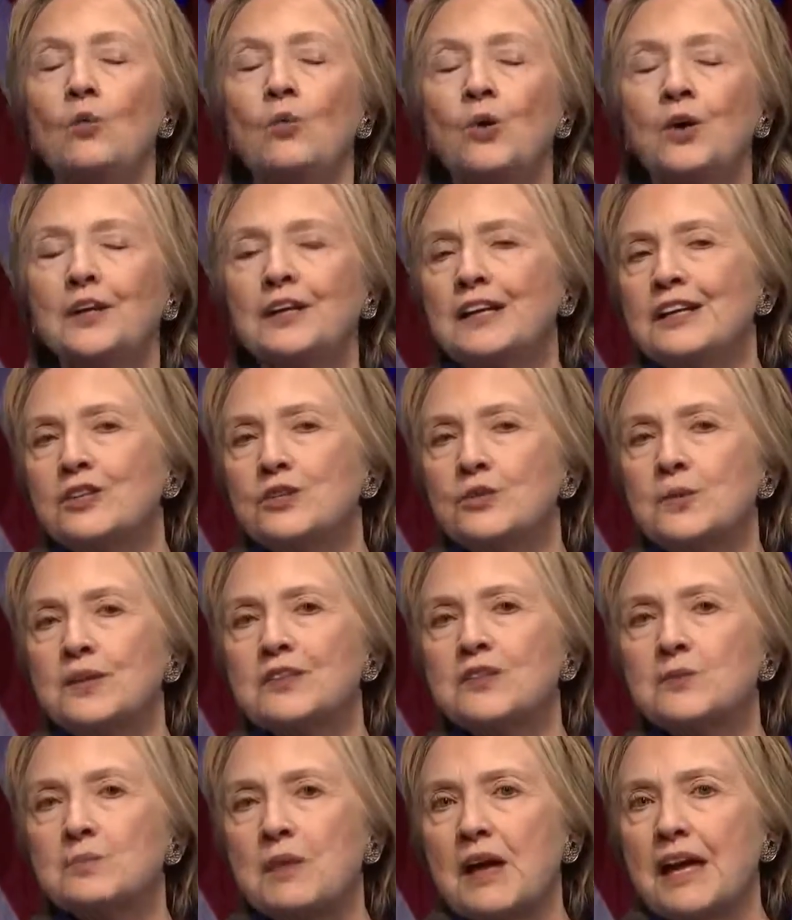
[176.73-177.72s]
Working to
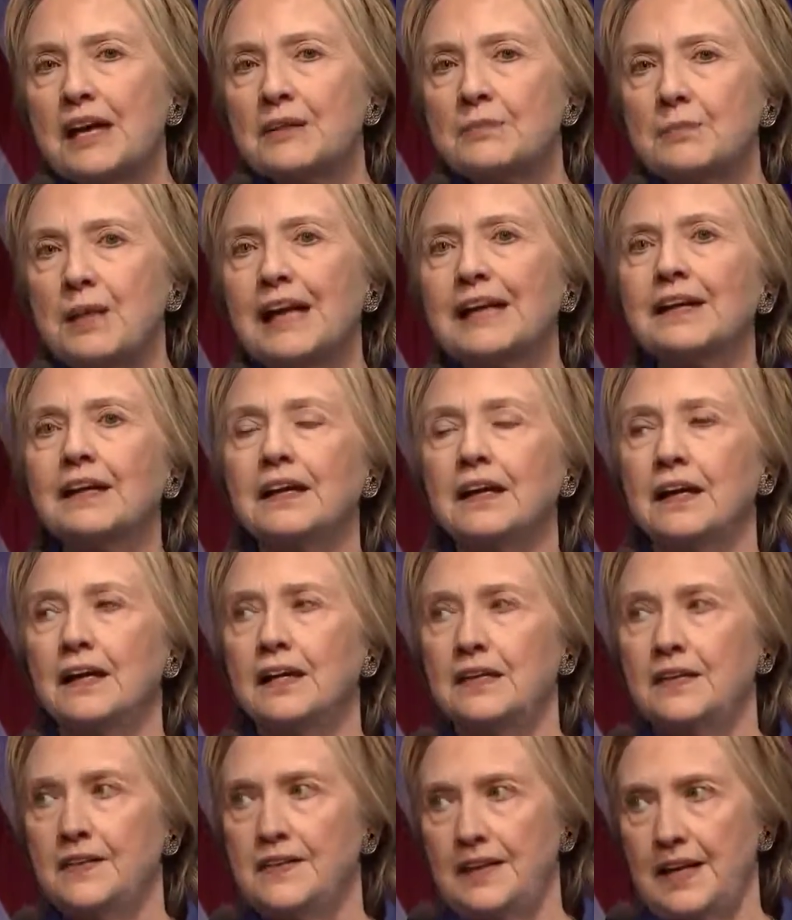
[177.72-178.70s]
expand
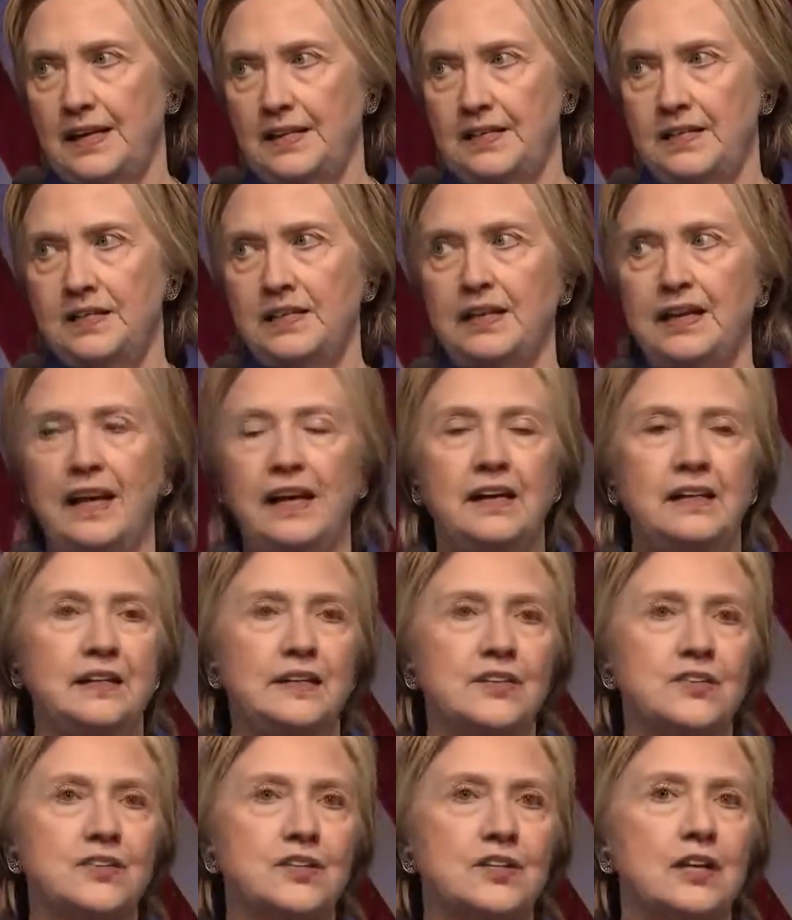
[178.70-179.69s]
Medicaid in the
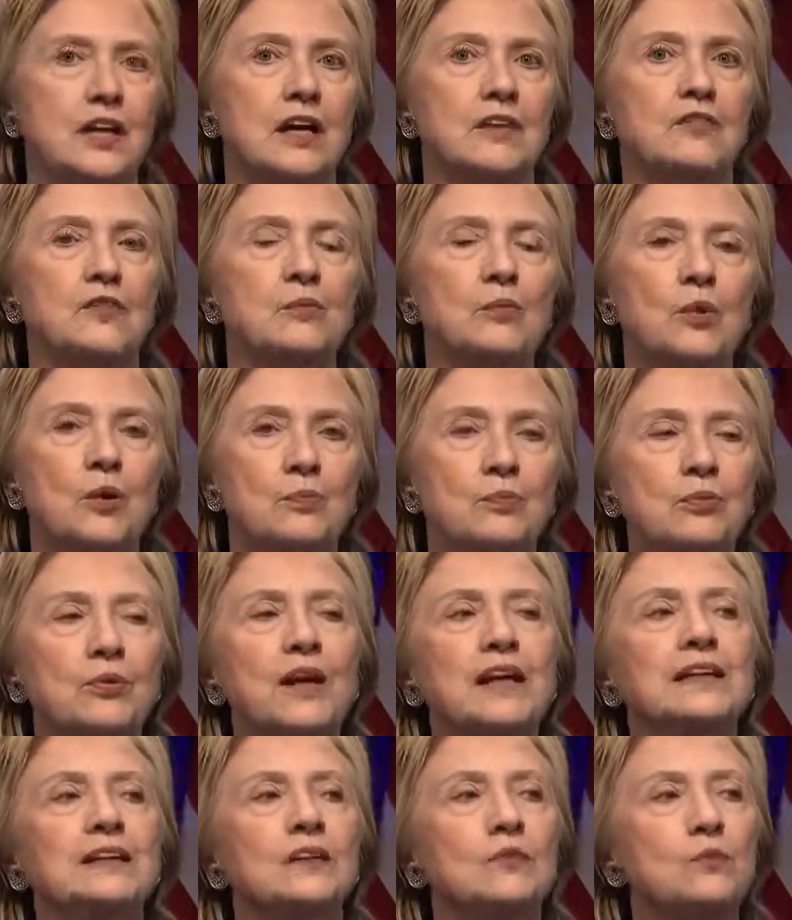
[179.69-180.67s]
1980s to cover more
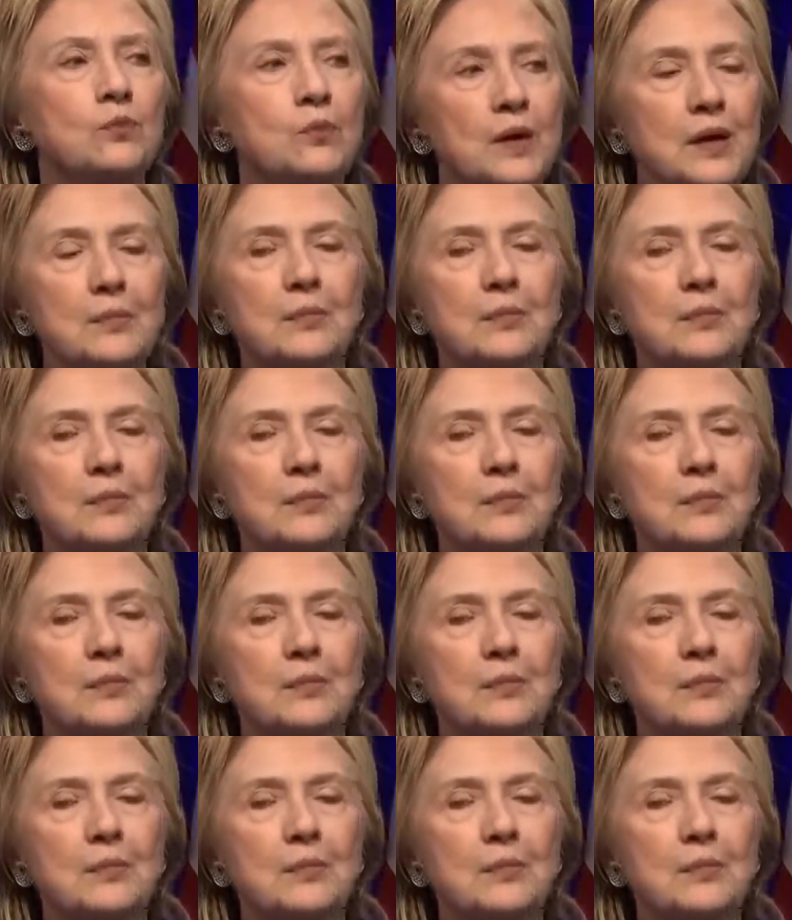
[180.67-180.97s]
pregnant